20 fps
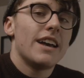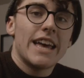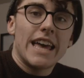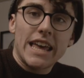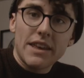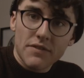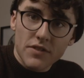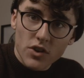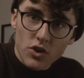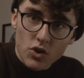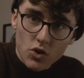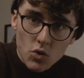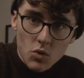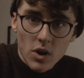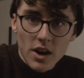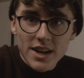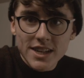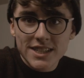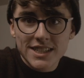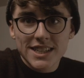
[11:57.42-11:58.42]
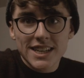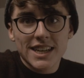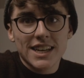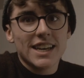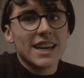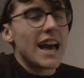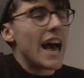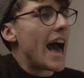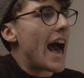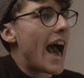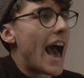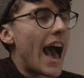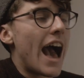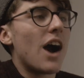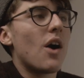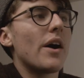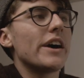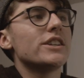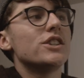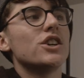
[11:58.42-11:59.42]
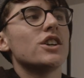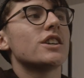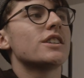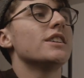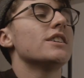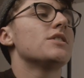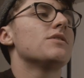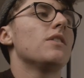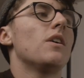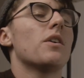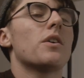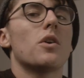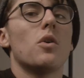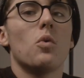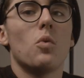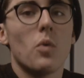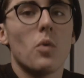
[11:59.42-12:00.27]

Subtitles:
If you want to see how I took this photo,